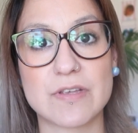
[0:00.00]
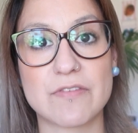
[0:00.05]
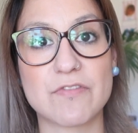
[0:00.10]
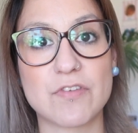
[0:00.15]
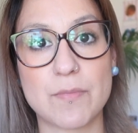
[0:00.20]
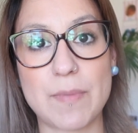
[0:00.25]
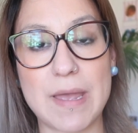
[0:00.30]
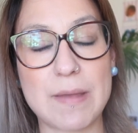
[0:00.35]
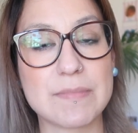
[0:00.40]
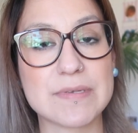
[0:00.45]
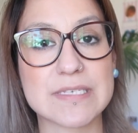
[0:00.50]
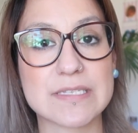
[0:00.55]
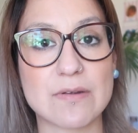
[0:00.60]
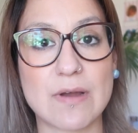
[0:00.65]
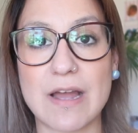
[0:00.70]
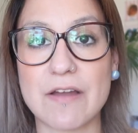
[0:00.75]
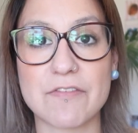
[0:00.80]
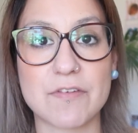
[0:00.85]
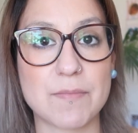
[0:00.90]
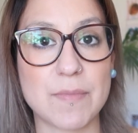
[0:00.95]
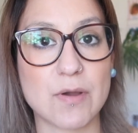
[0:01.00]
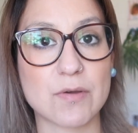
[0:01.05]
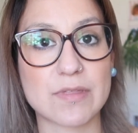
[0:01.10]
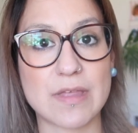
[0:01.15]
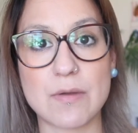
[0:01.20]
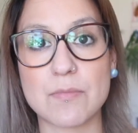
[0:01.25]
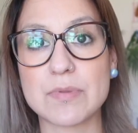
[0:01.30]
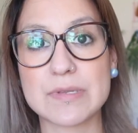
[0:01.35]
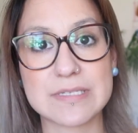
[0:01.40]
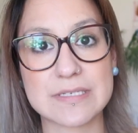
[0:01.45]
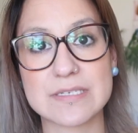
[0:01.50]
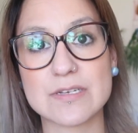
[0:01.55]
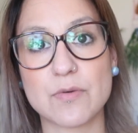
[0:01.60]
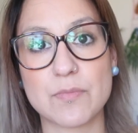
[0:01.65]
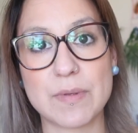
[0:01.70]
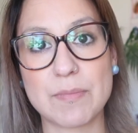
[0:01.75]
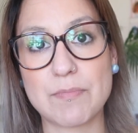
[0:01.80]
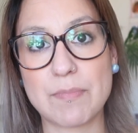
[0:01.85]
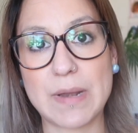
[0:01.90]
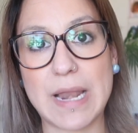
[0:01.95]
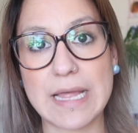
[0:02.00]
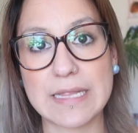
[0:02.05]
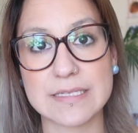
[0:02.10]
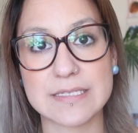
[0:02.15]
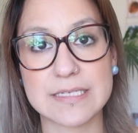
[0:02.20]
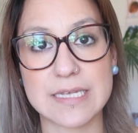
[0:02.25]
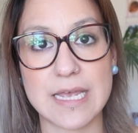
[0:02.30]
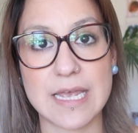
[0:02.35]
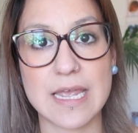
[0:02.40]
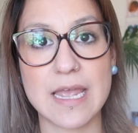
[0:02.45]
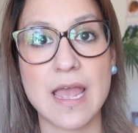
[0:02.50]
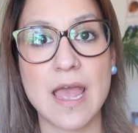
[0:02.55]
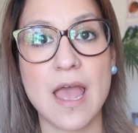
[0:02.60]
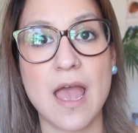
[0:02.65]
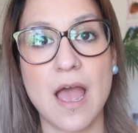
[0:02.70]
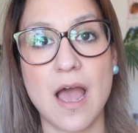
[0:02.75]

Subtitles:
If your baby's still having milk, there would still be plenty.